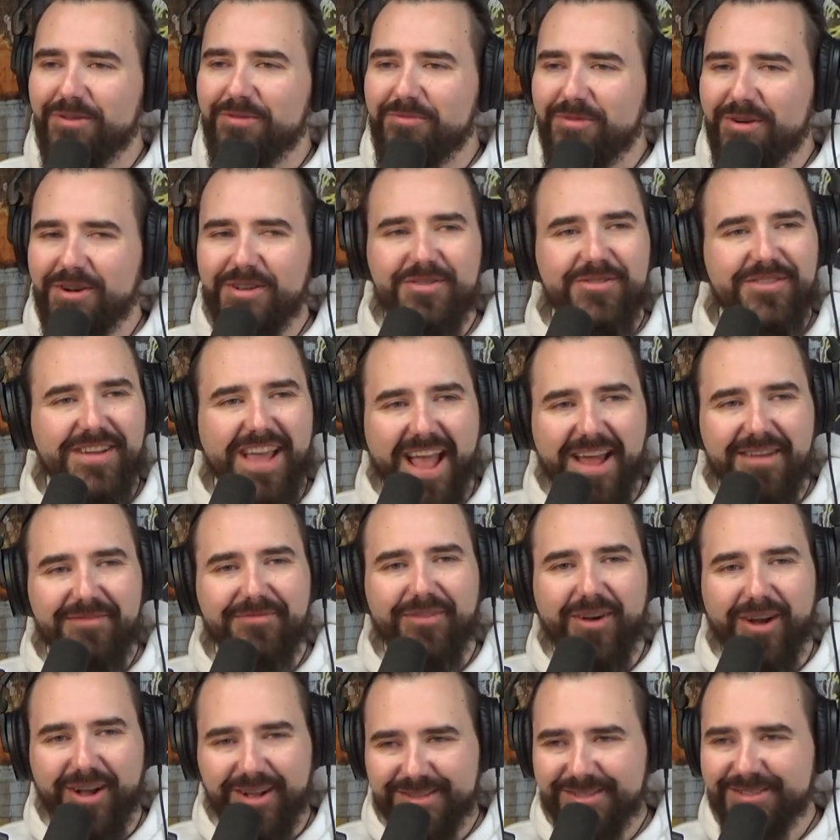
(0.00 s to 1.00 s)
where you can't
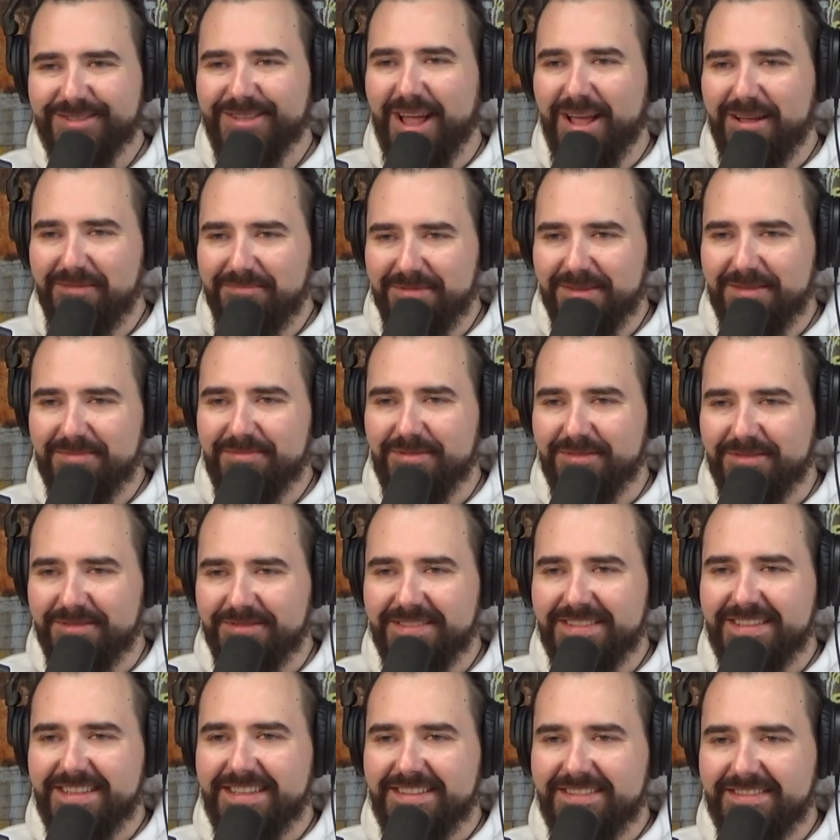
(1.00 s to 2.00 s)
fucking stab people.
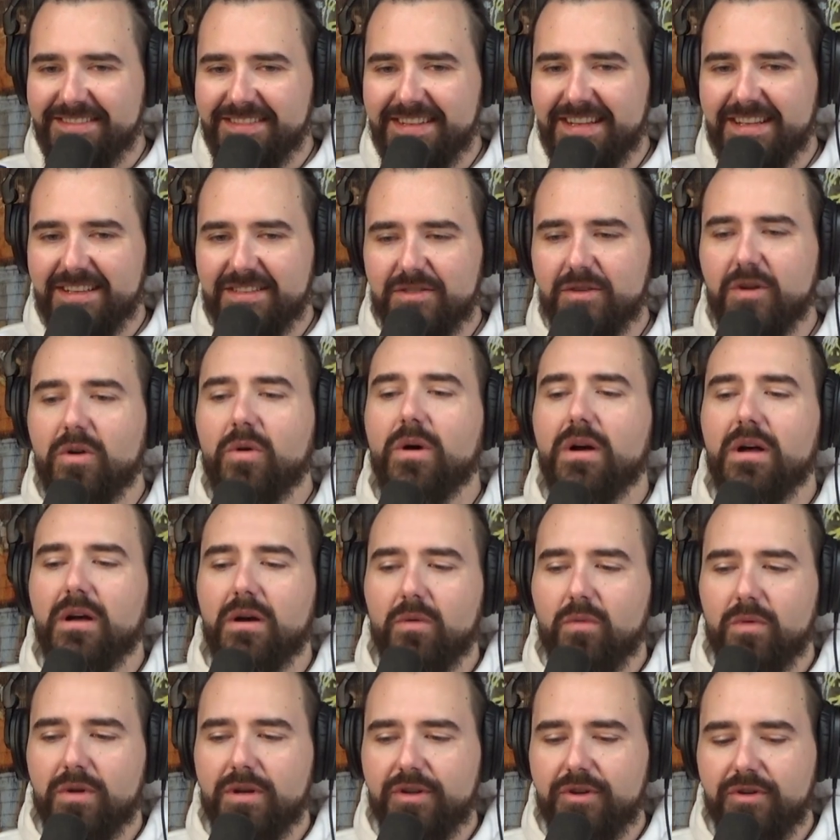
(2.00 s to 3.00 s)
Yeah.
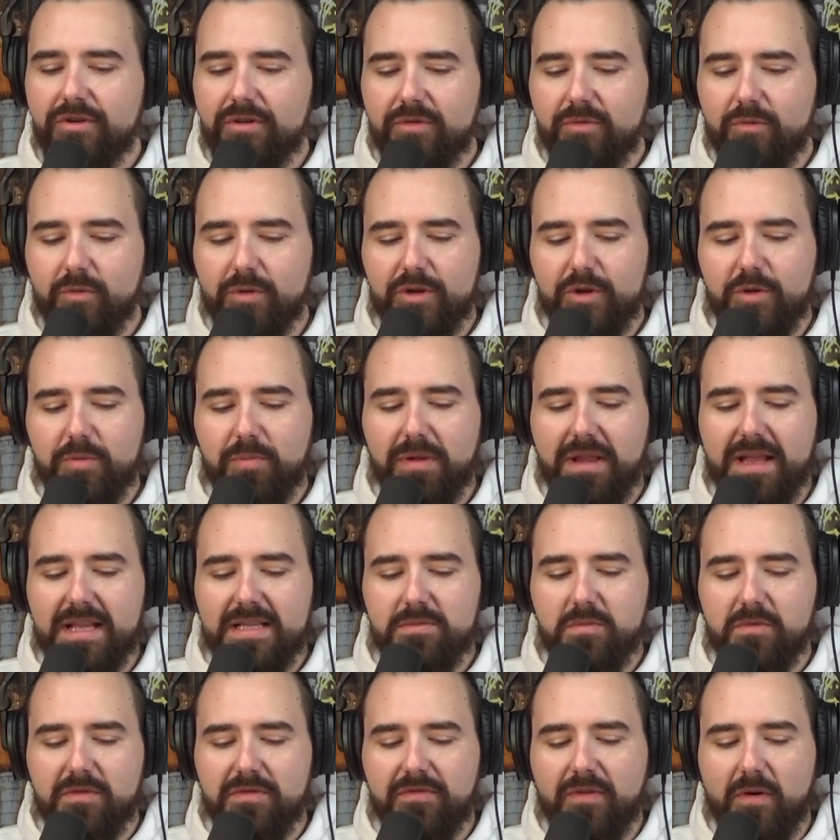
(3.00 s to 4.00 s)
So what are your
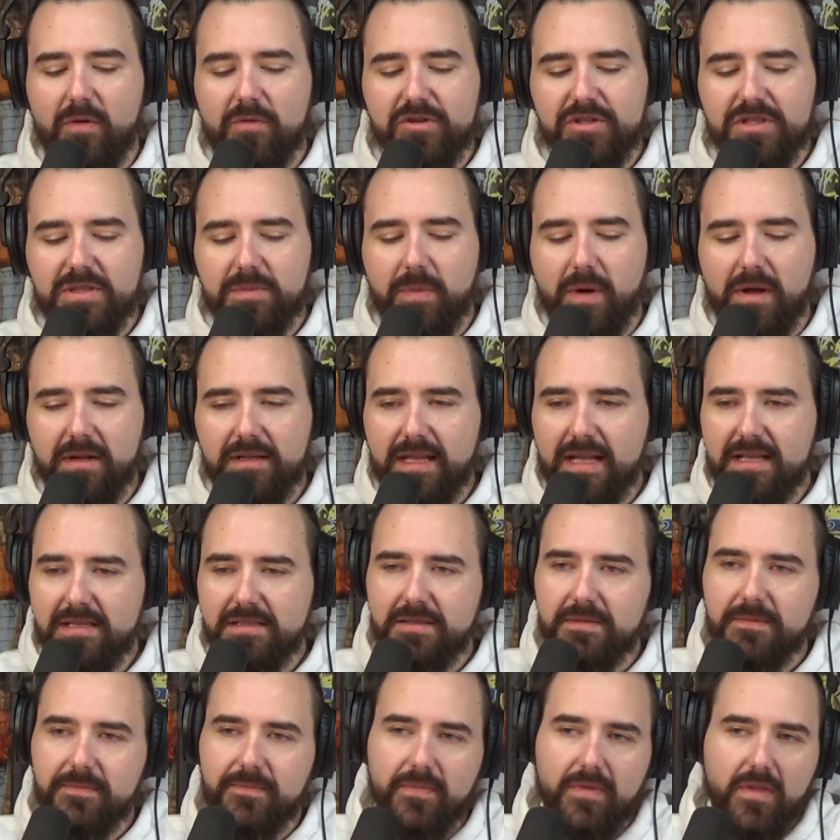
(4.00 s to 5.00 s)
plans moving forward? Just the
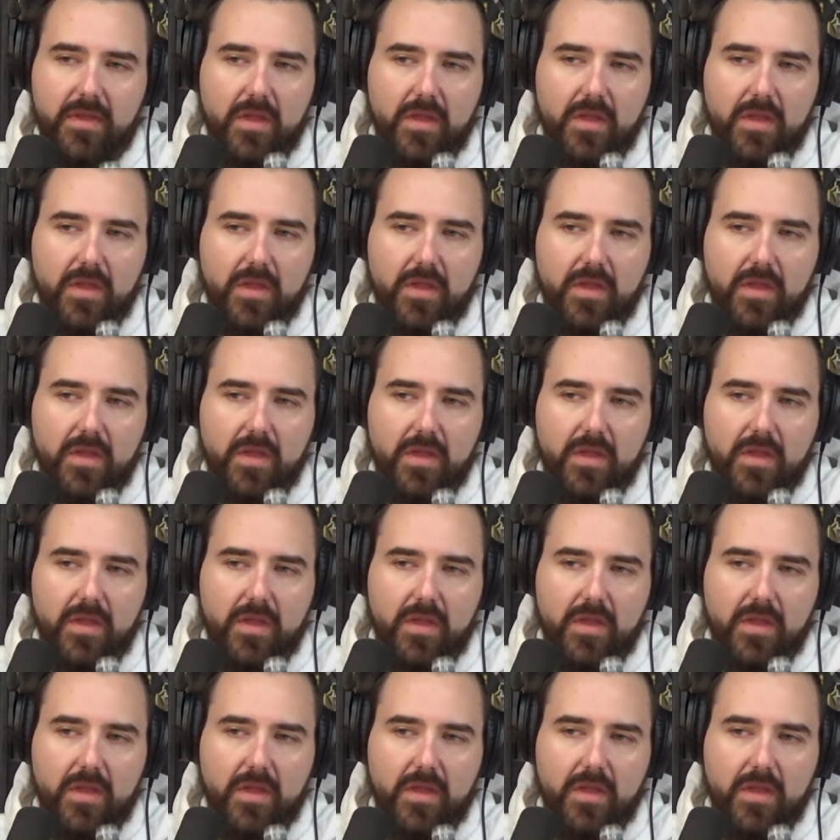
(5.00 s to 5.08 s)
podcast?